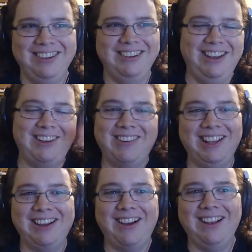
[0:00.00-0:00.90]

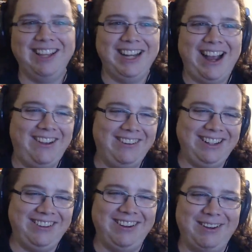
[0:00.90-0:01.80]
literally calling it out
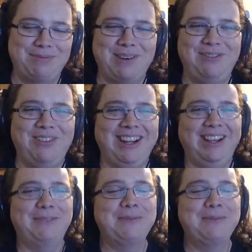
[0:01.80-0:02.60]
is pretty funny.